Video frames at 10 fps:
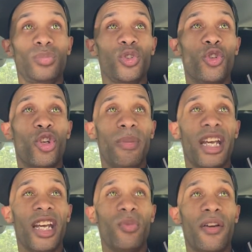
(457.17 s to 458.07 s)
we could
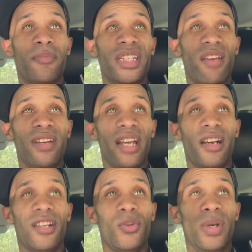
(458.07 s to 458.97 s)
make anywhere from
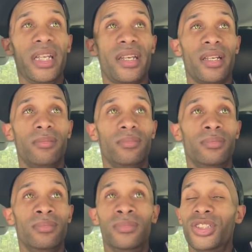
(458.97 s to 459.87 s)
$700-800 a week.
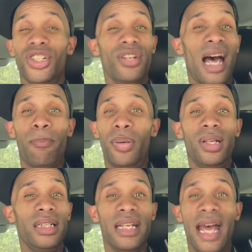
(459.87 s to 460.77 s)
You're not
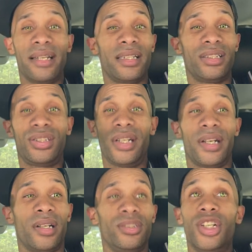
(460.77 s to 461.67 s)
pulling that this
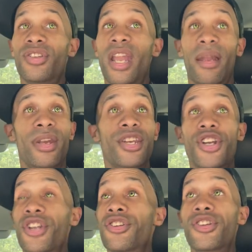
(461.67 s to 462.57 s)
year.
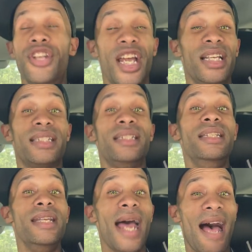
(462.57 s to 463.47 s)
There is
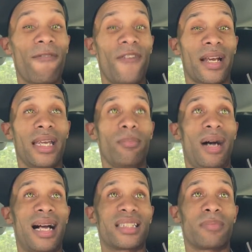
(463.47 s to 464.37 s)
not fucking
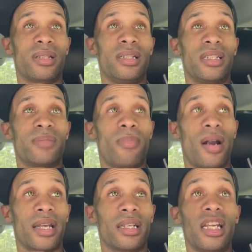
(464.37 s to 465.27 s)
possible in this
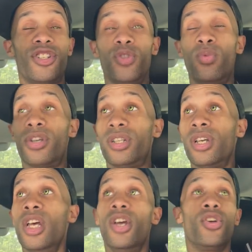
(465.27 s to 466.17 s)
market unless you want to
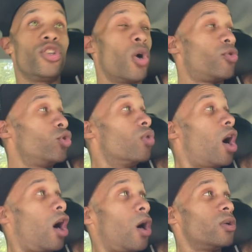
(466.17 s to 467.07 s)
go through
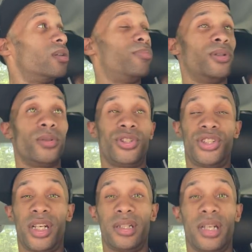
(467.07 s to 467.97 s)
all of this
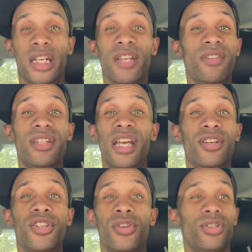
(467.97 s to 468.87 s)
shit. And even then,
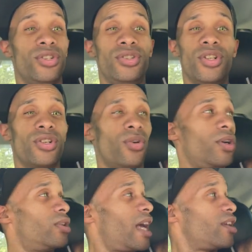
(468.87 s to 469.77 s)
you're
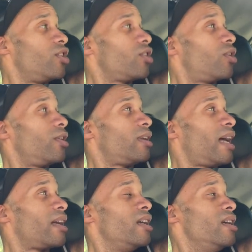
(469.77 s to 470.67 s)
going to
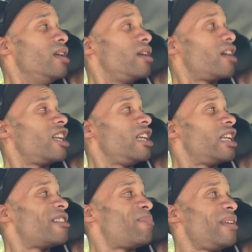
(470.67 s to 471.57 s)
end
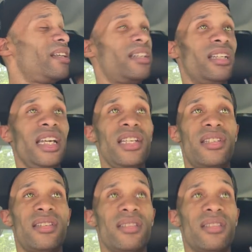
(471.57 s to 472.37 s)
up spending at least